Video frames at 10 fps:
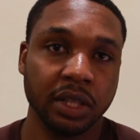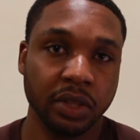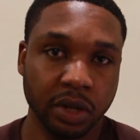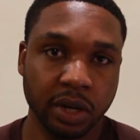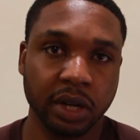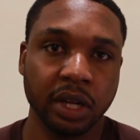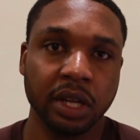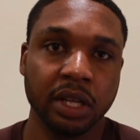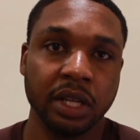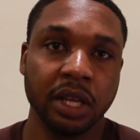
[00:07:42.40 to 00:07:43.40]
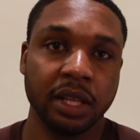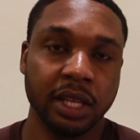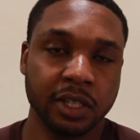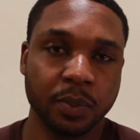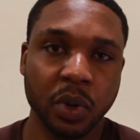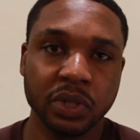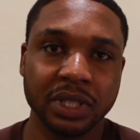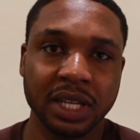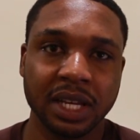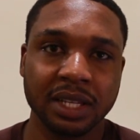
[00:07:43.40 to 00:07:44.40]
The
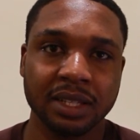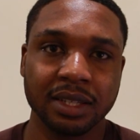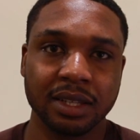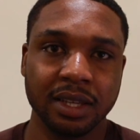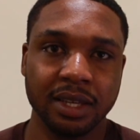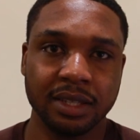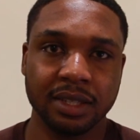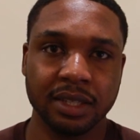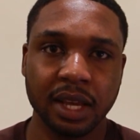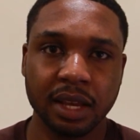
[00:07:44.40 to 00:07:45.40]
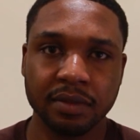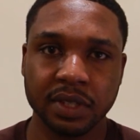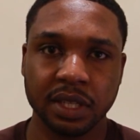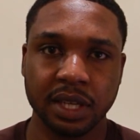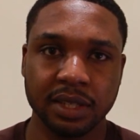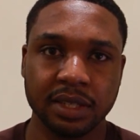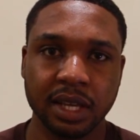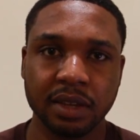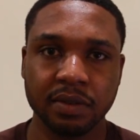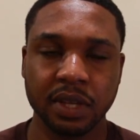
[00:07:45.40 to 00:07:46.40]
sponsor, he serves
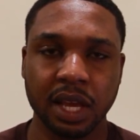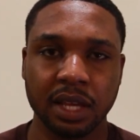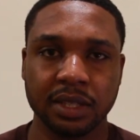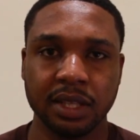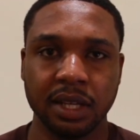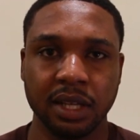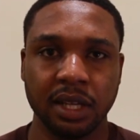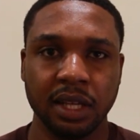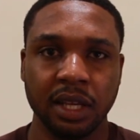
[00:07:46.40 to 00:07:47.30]
as the